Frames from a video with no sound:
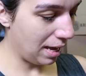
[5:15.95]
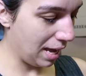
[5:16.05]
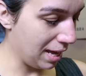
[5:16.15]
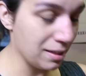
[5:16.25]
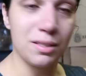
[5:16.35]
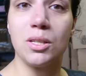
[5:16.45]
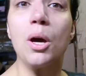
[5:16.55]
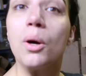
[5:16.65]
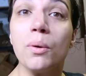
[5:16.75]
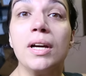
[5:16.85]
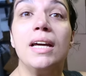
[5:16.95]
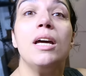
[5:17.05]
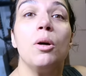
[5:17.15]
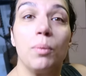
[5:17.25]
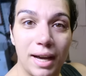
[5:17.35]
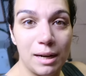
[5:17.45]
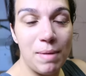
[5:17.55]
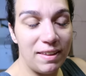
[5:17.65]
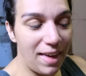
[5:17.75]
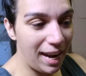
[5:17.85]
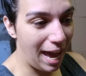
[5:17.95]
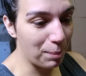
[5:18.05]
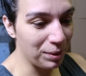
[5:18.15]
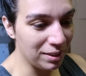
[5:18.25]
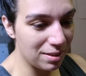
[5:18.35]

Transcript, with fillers: And so we got to make that happen.